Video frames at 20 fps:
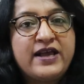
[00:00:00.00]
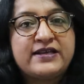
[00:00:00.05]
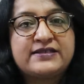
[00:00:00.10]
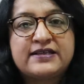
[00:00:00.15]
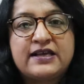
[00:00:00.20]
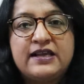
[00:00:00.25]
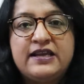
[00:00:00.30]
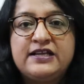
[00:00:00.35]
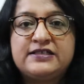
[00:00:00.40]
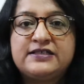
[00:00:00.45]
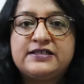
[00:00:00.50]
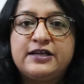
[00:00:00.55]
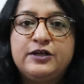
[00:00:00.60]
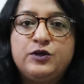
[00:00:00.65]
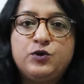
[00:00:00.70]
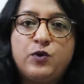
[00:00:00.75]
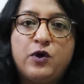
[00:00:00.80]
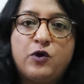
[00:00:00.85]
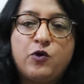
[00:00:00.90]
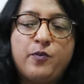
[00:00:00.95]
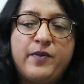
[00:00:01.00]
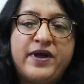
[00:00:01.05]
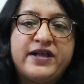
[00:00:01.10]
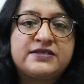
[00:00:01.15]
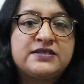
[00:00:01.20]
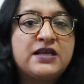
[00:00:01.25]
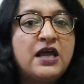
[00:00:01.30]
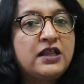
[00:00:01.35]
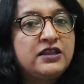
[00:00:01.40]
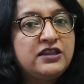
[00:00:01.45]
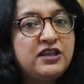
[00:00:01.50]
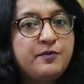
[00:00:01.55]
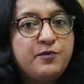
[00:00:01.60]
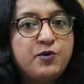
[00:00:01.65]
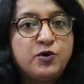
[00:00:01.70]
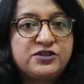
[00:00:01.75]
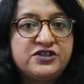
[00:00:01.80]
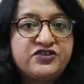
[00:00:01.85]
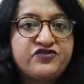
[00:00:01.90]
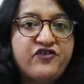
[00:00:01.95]
escalates into a romance they
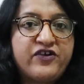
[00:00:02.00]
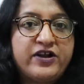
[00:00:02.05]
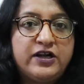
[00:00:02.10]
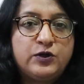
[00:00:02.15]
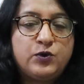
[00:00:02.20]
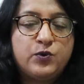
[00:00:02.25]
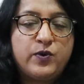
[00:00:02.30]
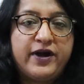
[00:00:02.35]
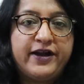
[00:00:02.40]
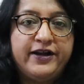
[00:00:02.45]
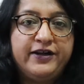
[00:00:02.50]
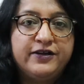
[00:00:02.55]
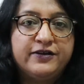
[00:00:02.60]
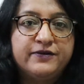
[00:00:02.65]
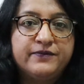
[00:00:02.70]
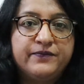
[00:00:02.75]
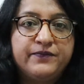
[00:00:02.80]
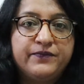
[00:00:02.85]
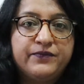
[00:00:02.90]
both struggle to hide.